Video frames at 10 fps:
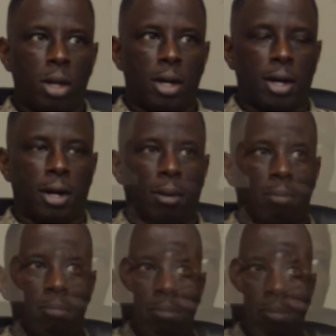
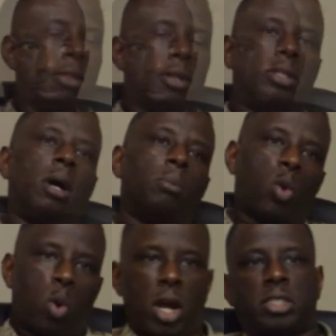Um, the dumb
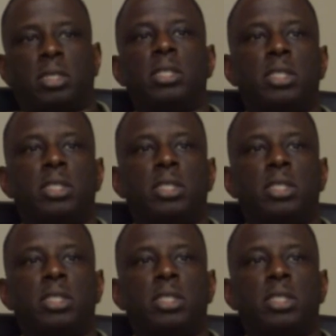question